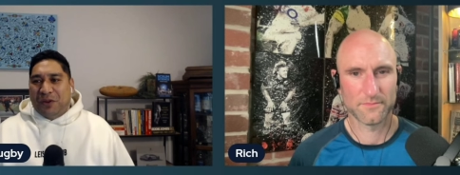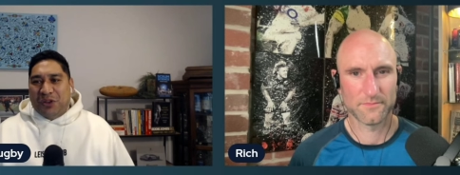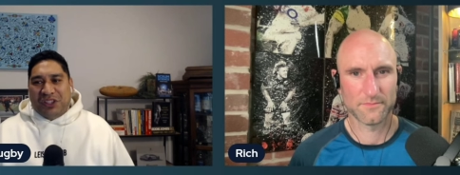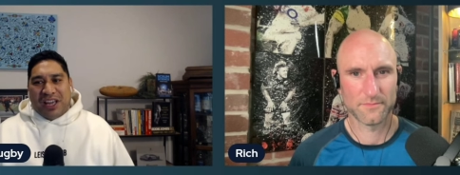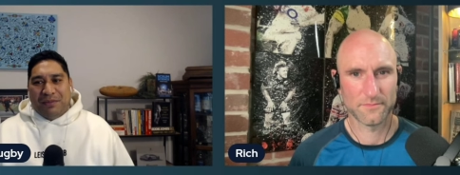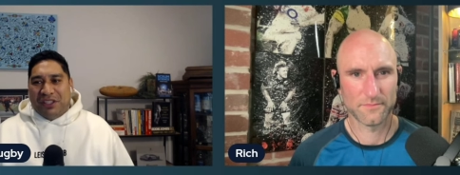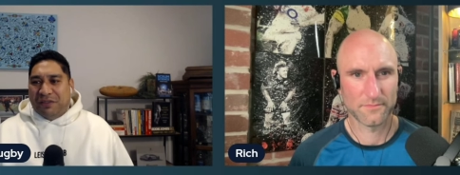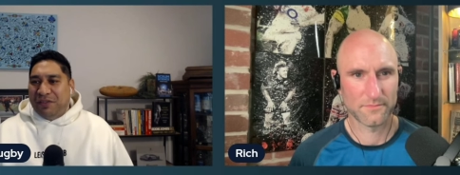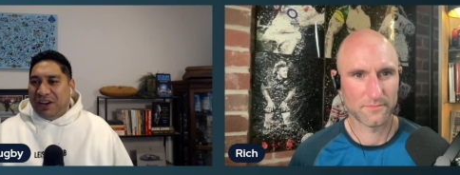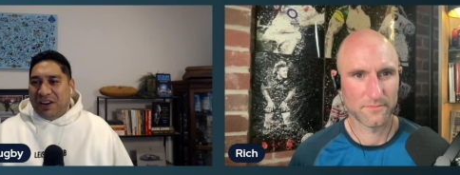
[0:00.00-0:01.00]
Speaker 1: first game?
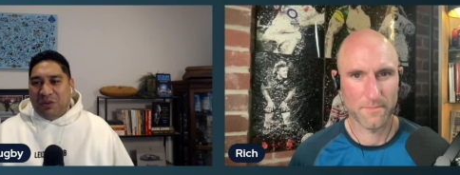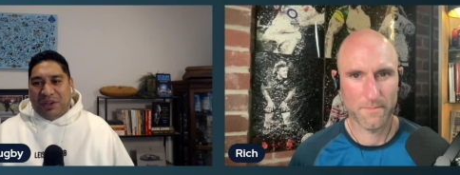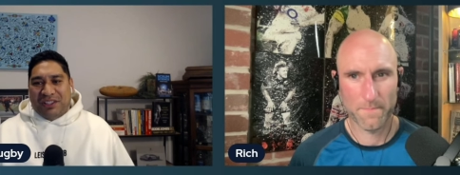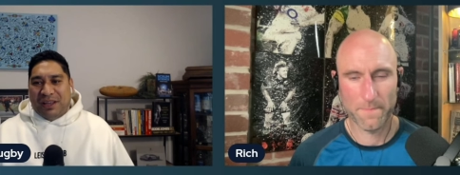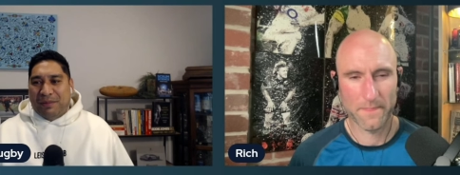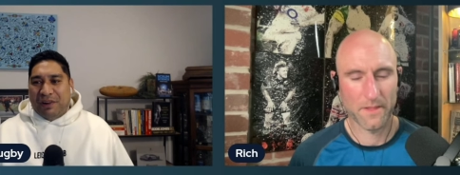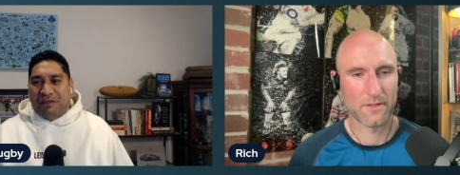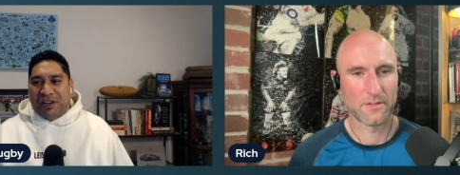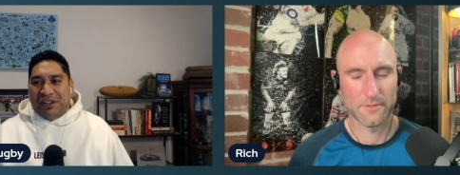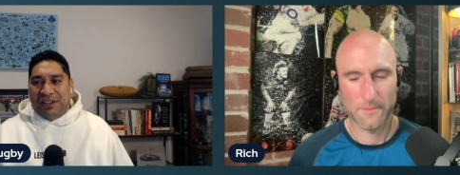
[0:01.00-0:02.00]
Just a very quick summary,
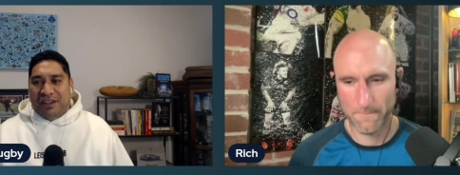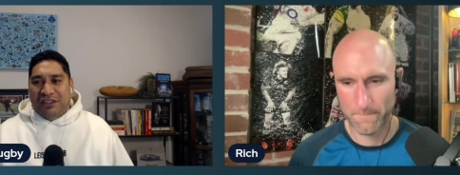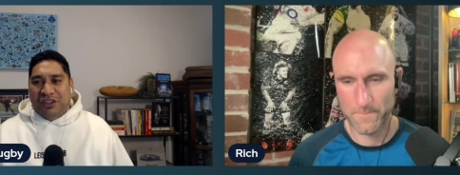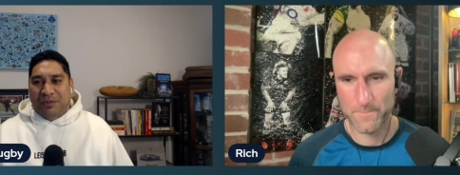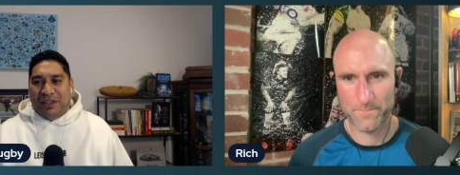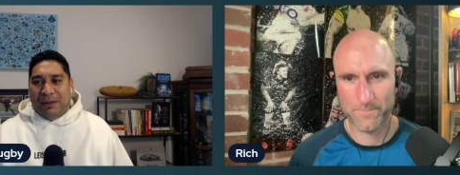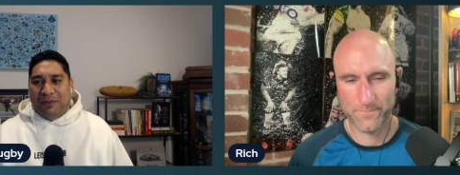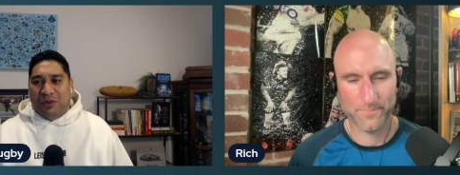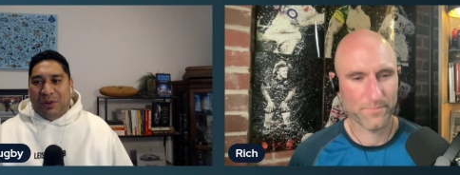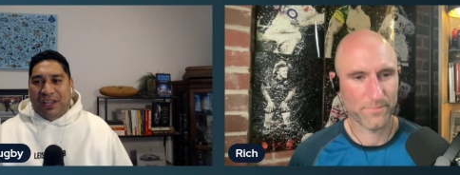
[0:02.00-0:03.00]
Rich, in terms of that
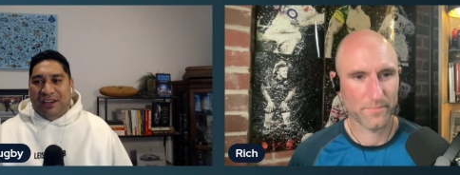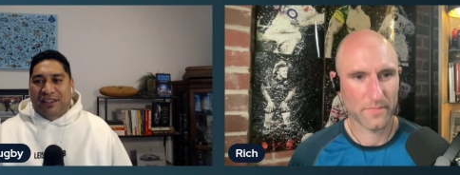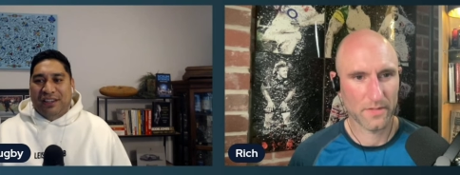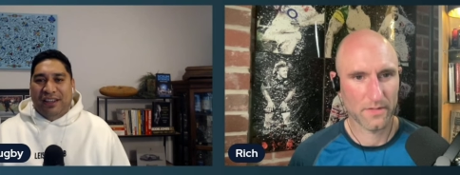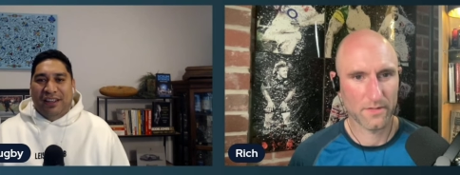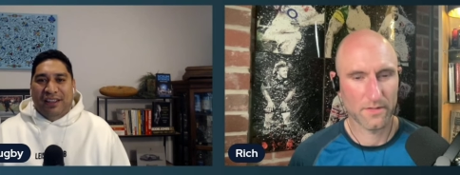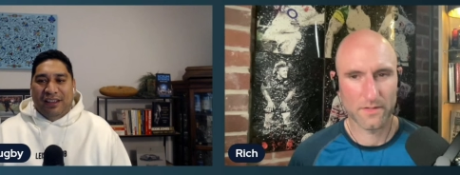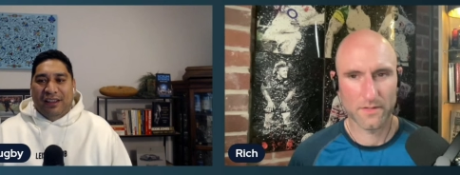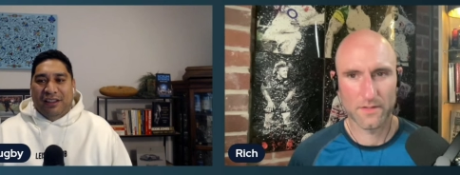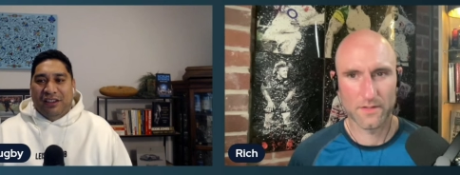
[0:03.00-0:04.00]
before we get into the,
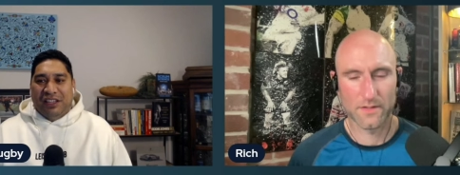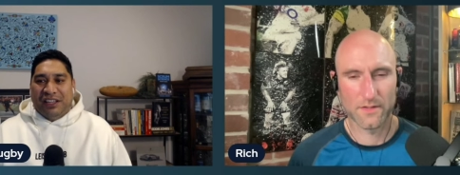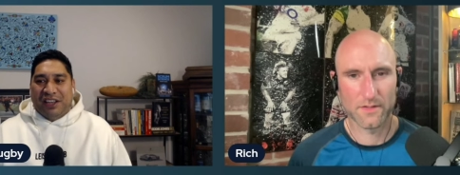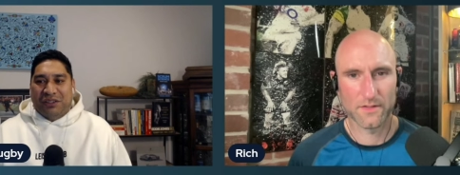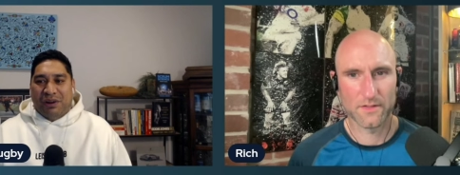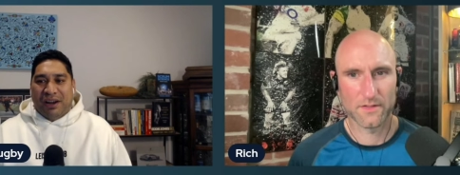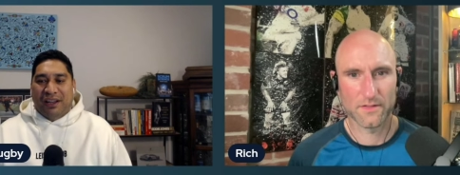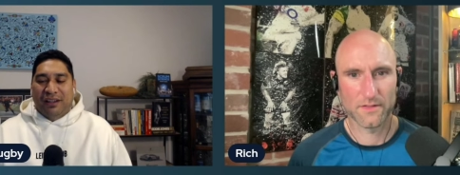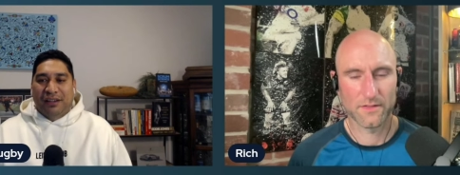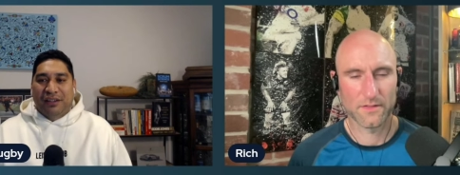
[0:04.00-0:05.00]
the details around
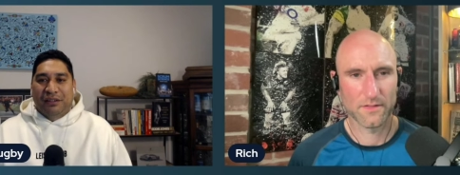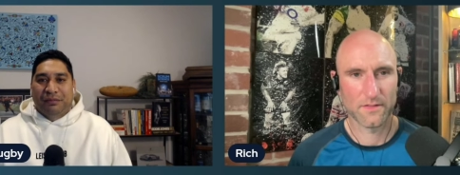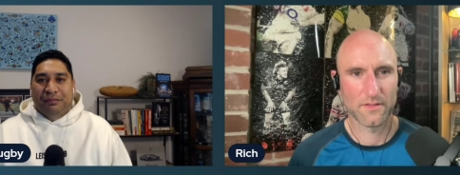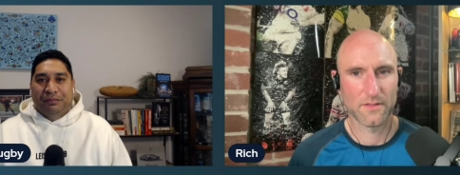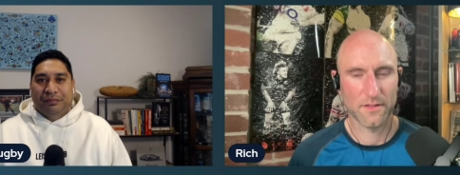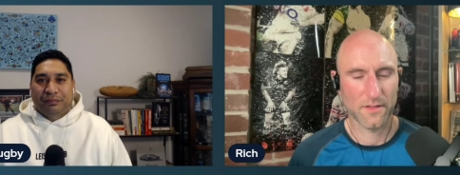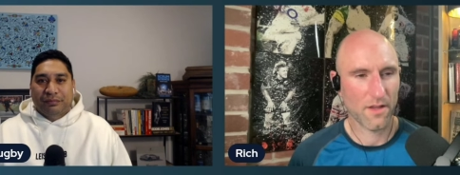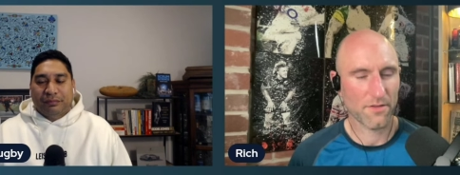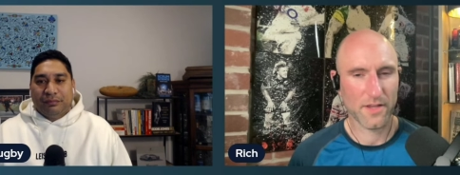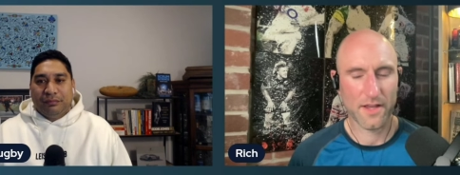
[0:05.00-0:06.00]
England.
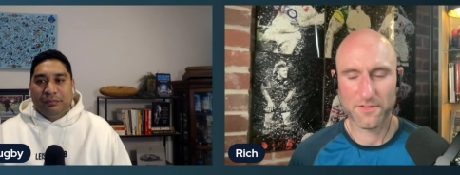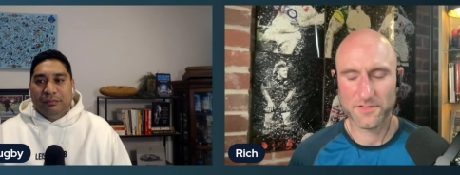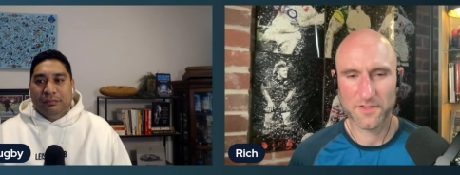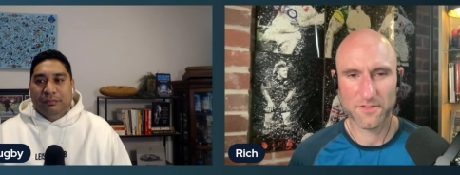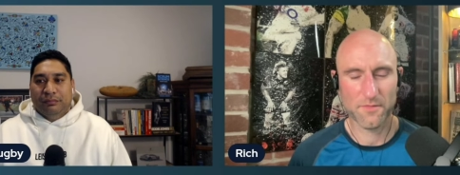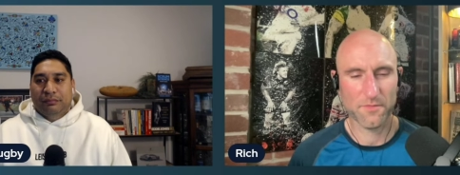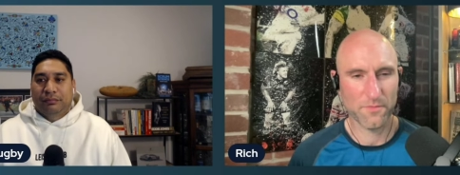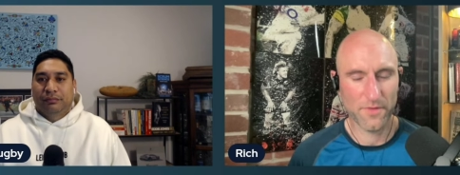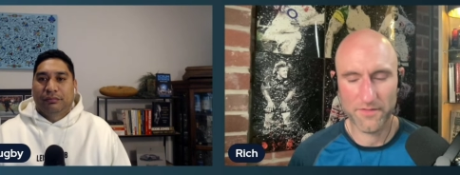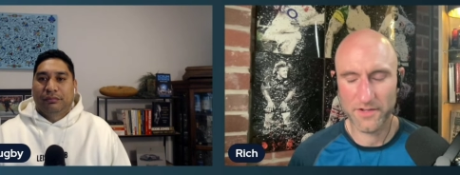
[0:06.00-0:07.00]
Speaker 2: Okay, so
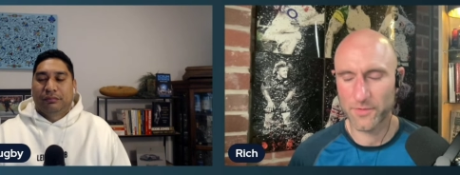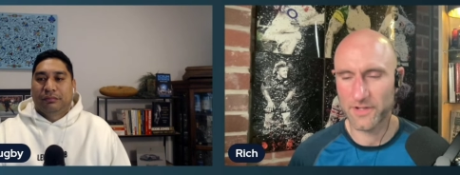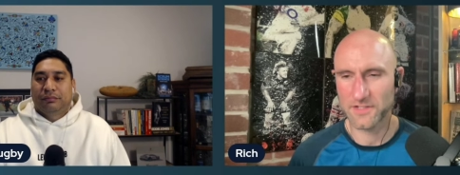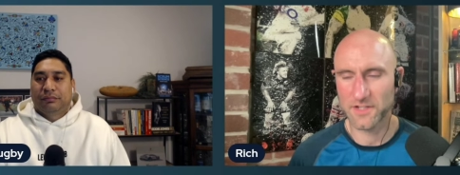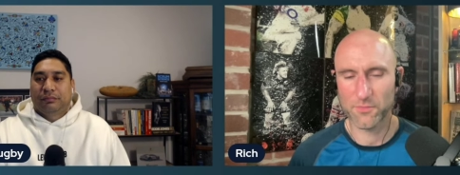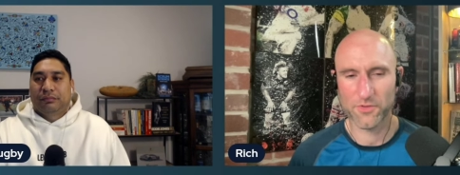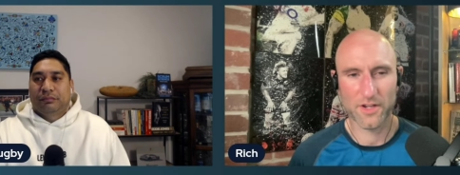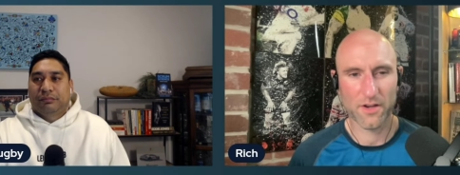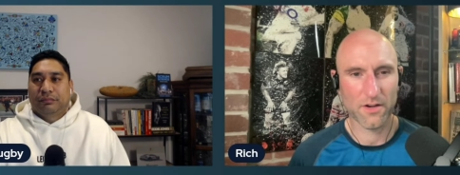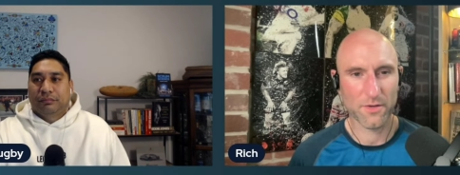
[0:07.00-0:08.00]
very quick
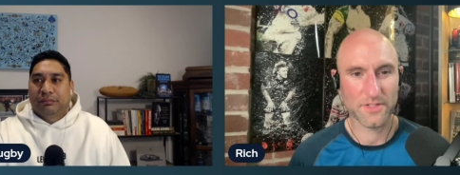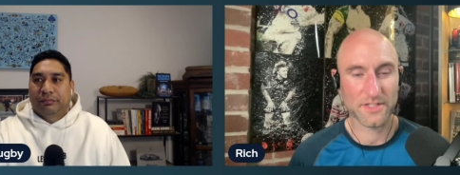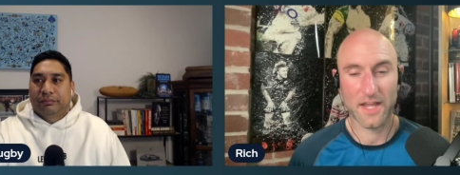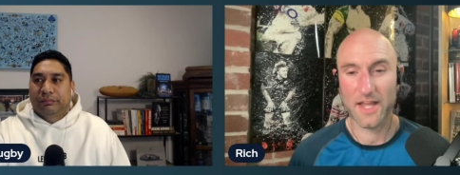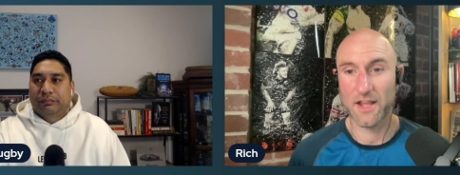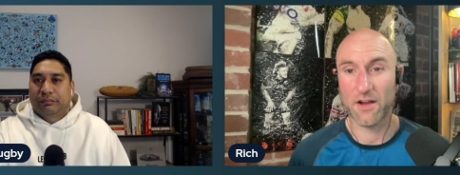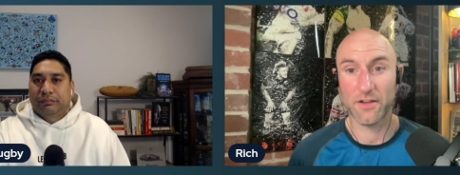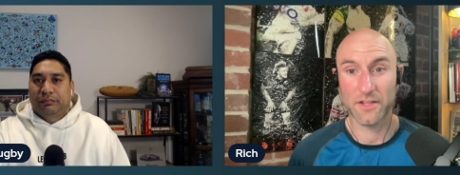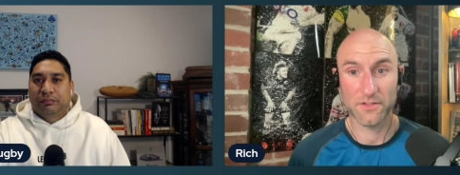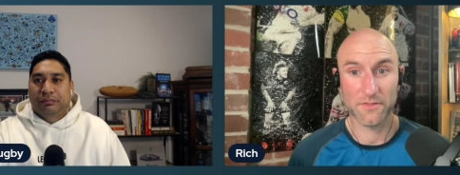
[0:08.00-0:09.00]
summary. I would say
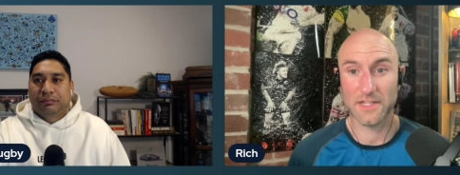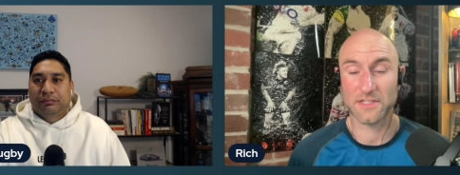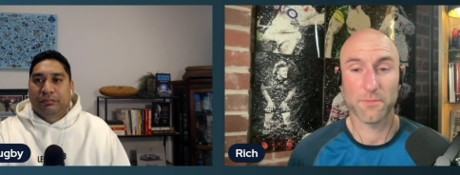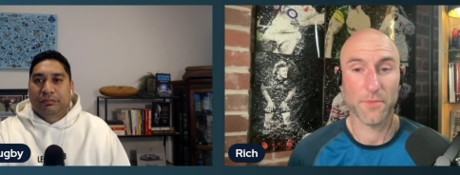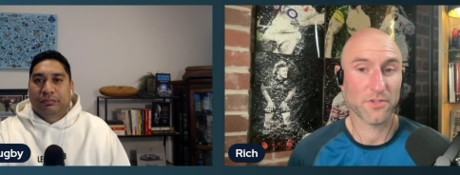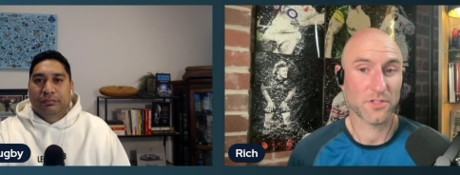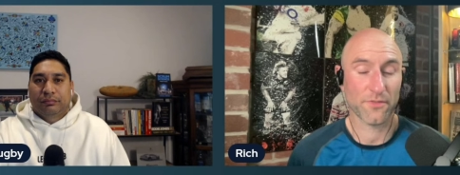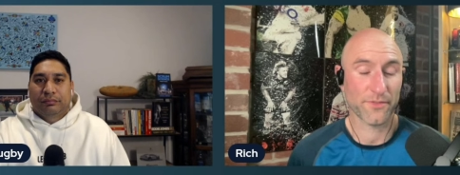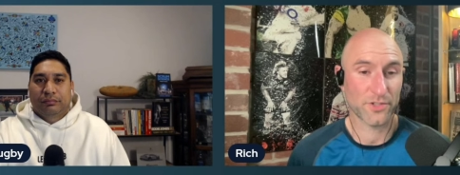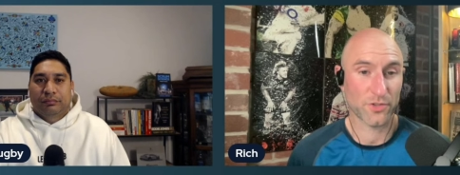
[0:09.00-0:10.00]
I that's the most
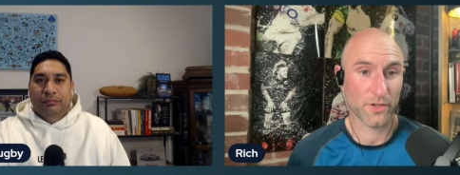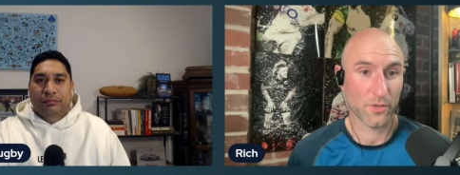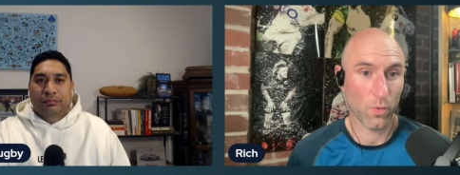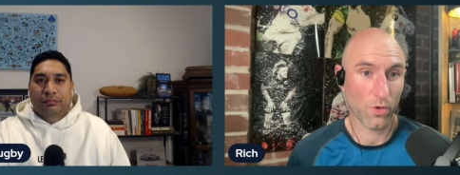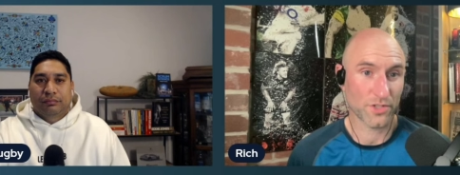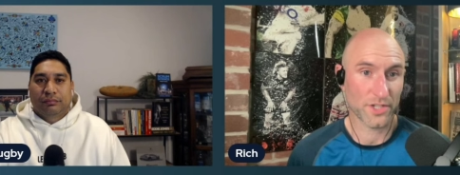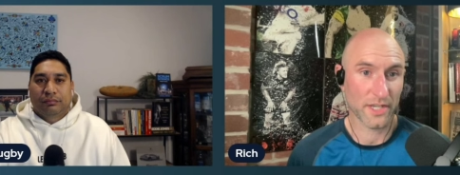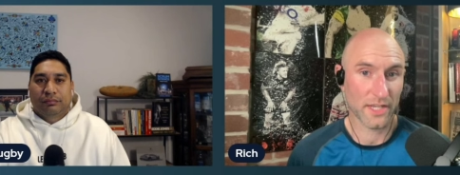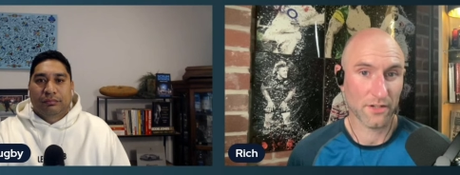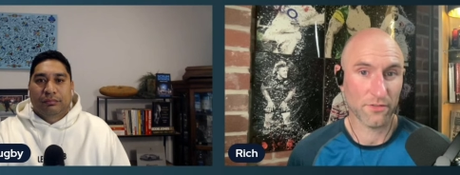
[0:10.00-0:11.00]
I've enjoyed
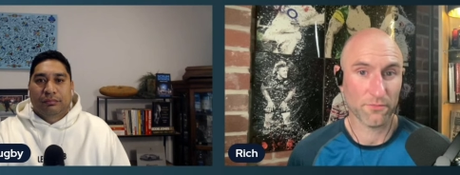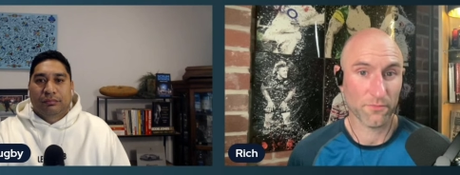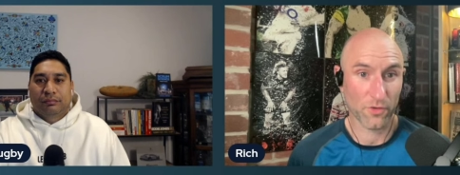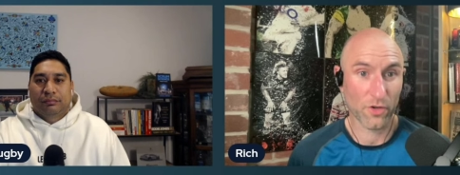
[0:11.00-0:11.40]
watching England